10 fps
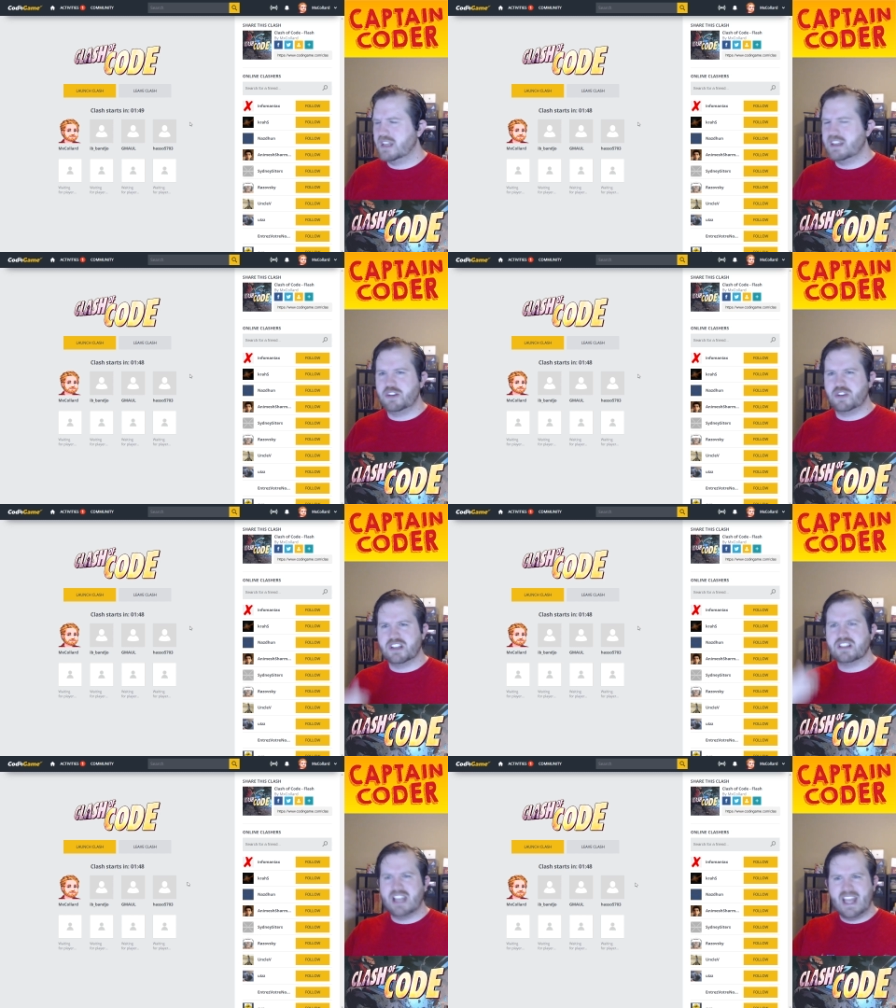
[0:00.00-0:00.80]
And then you
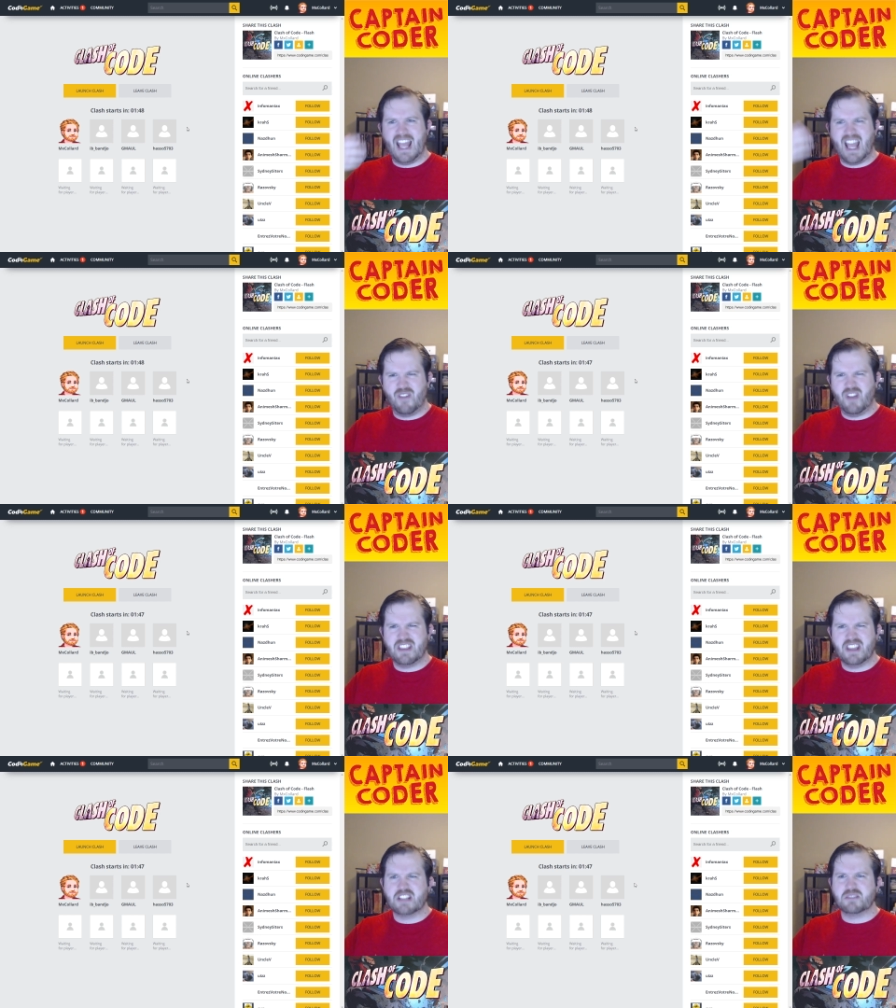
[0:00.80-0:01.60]
can have, I
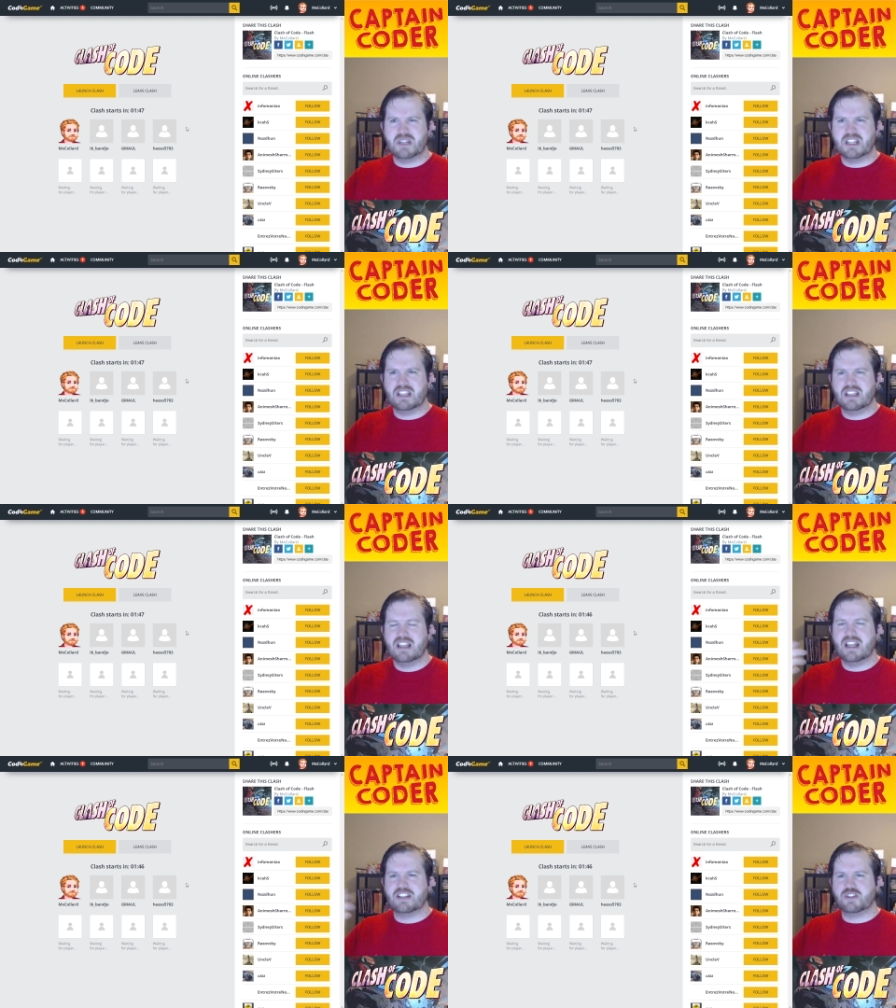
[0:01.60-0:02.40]
think, as many
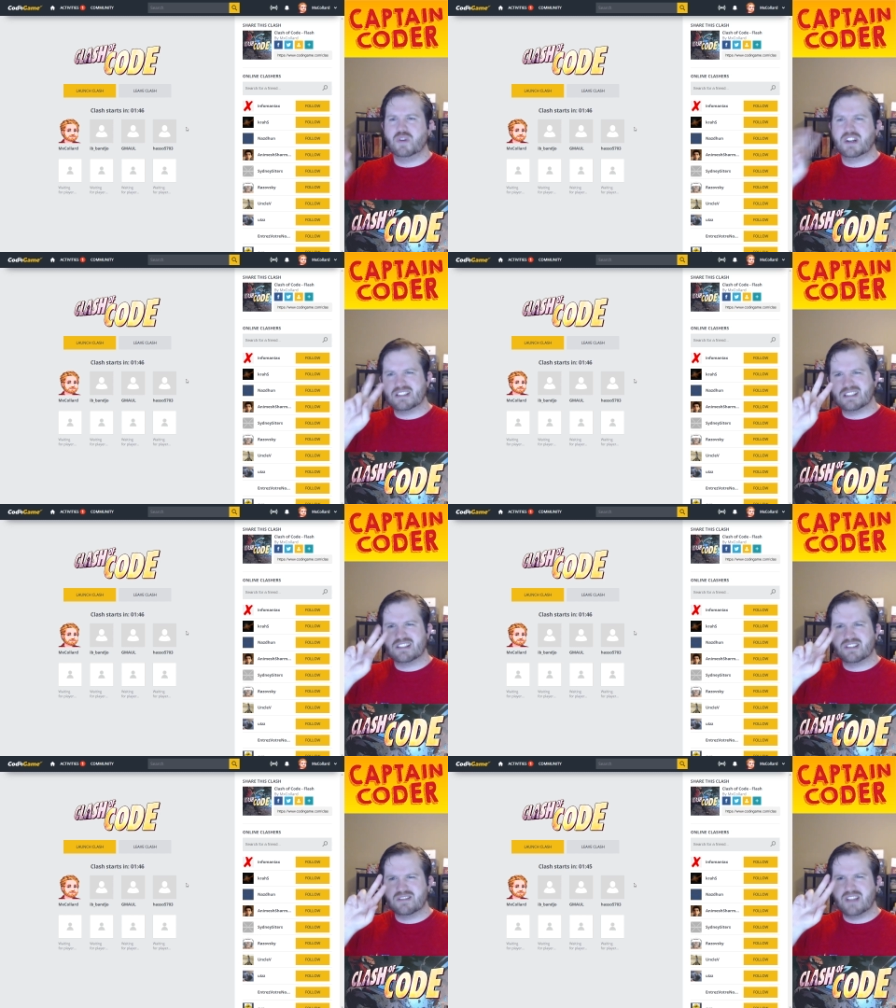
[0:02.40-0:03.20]
as you want, as
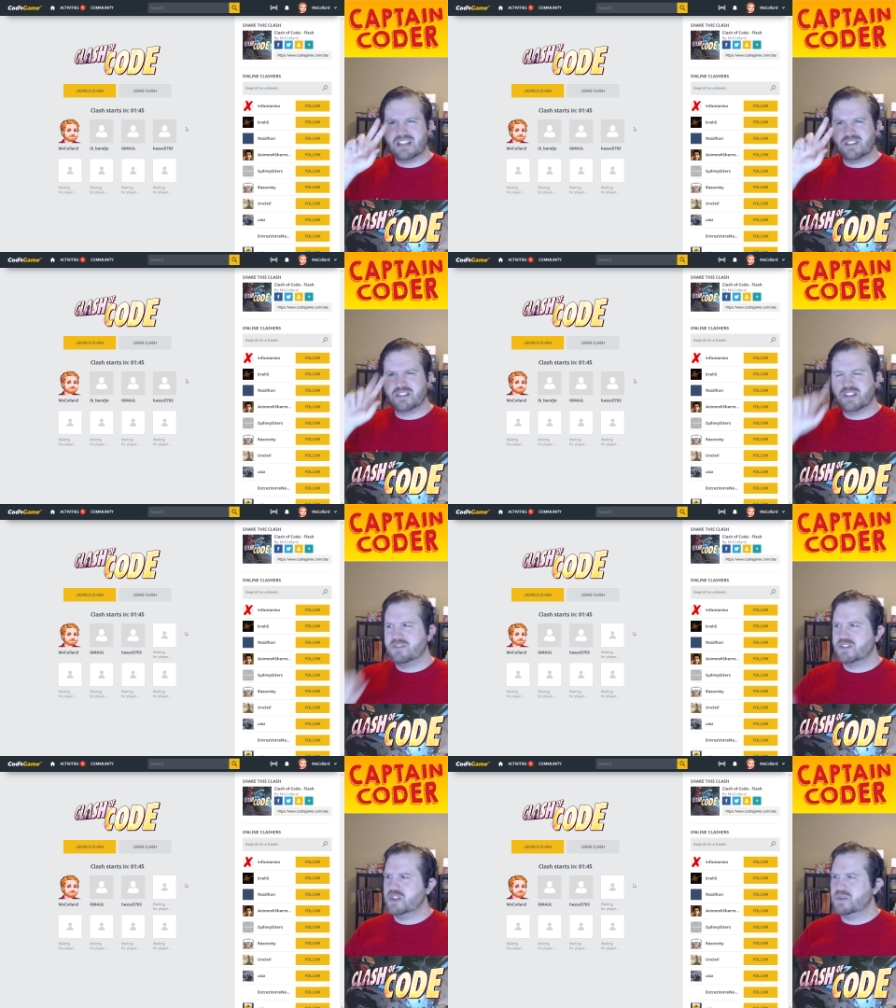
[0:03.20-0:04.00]
long as you
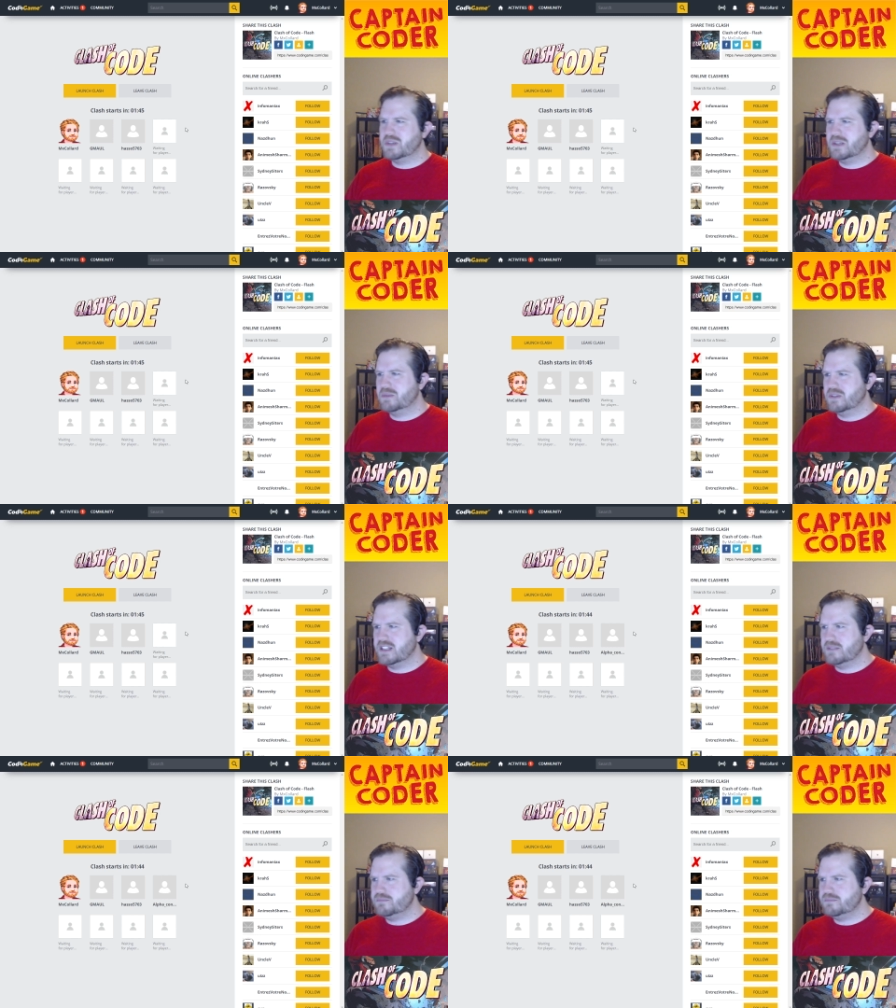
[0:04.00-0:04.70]
have 2 people in it.